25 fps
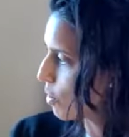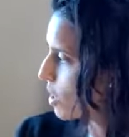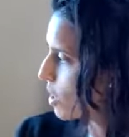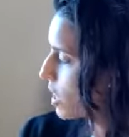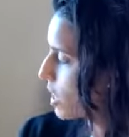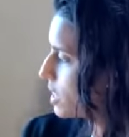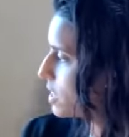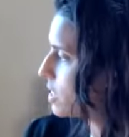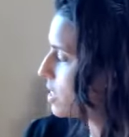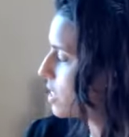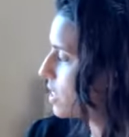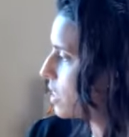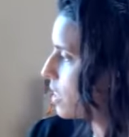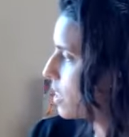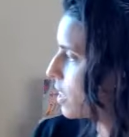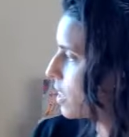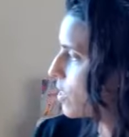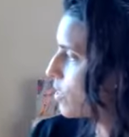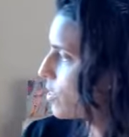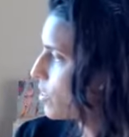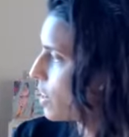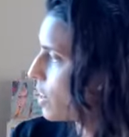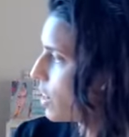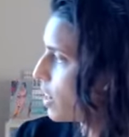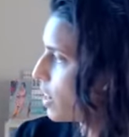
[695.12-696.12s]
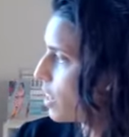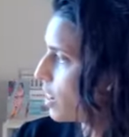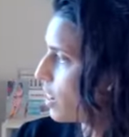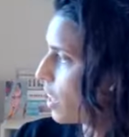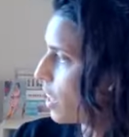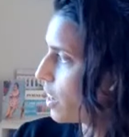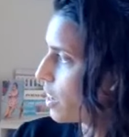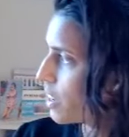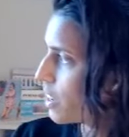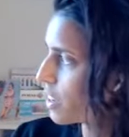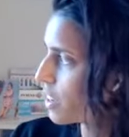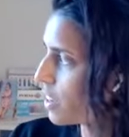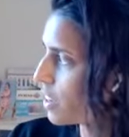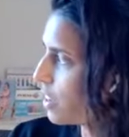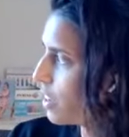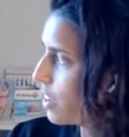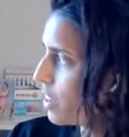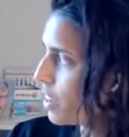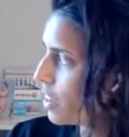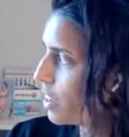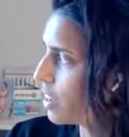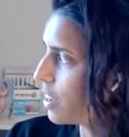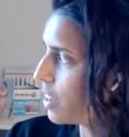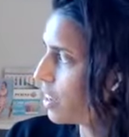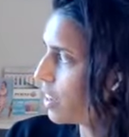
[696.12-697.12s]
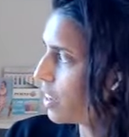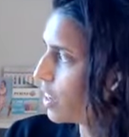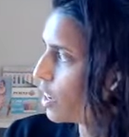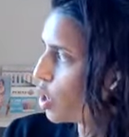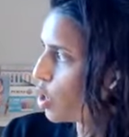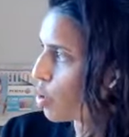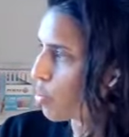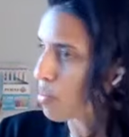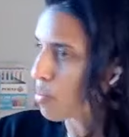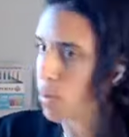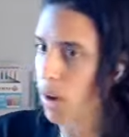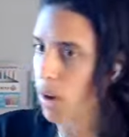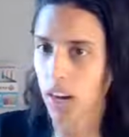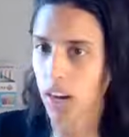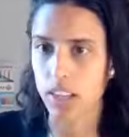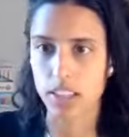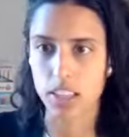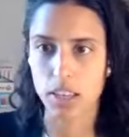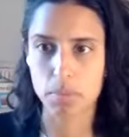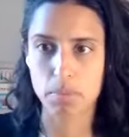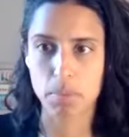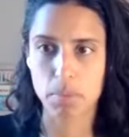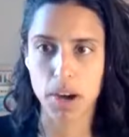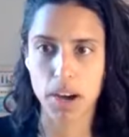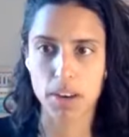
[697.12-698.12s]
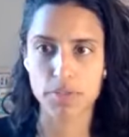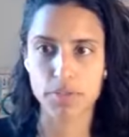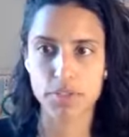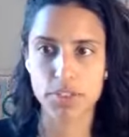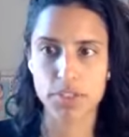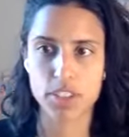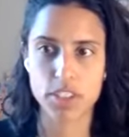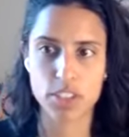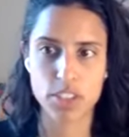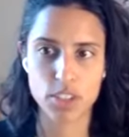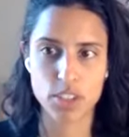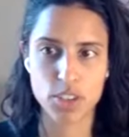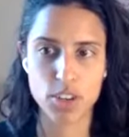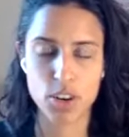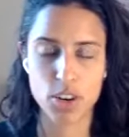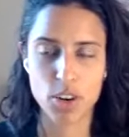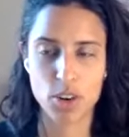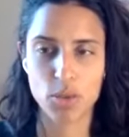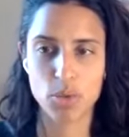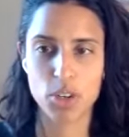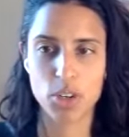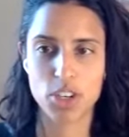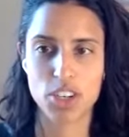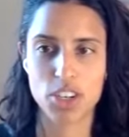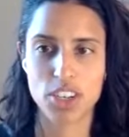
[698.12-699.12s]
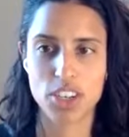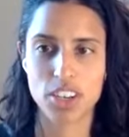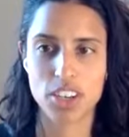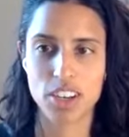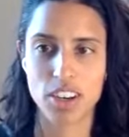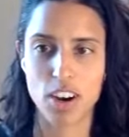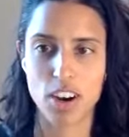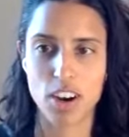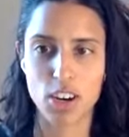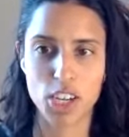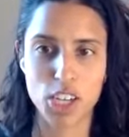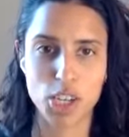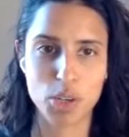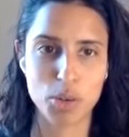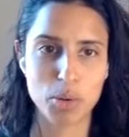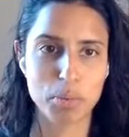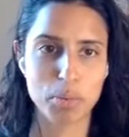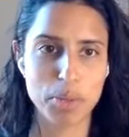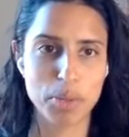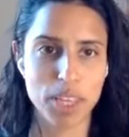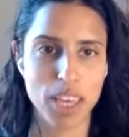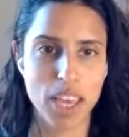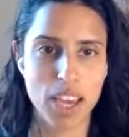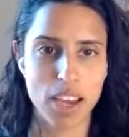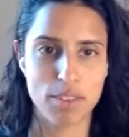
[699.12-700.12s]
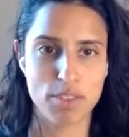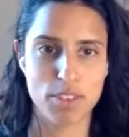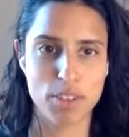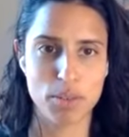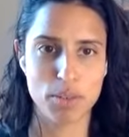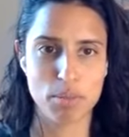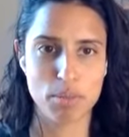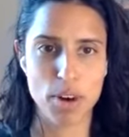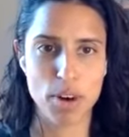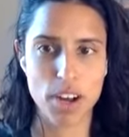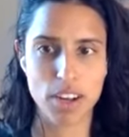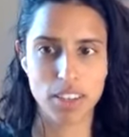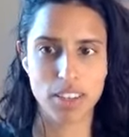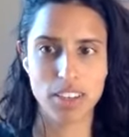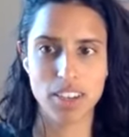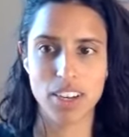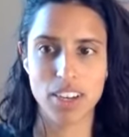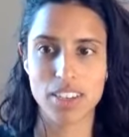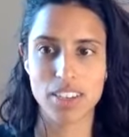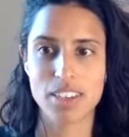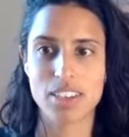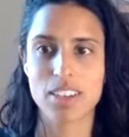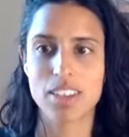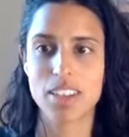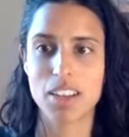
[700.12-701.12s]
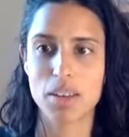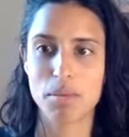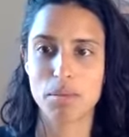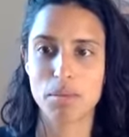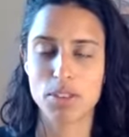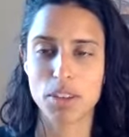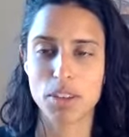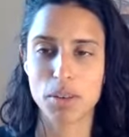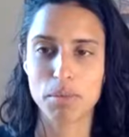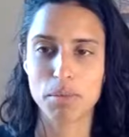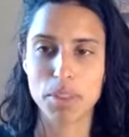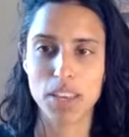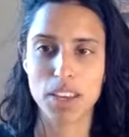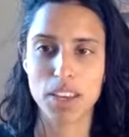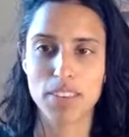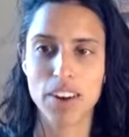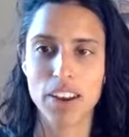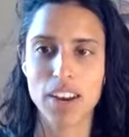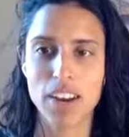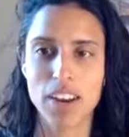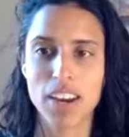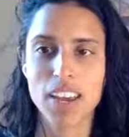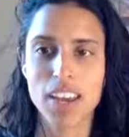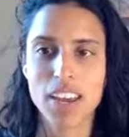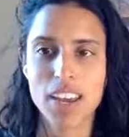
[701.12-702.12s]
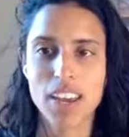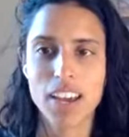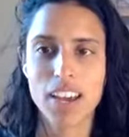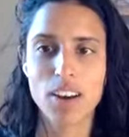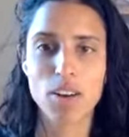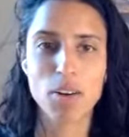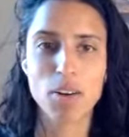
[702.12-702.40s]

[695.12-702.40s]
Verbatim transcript: what did I see the other day? Like, broccoli puffs, you know, which arguably have some broccoli dust in them or something, right? I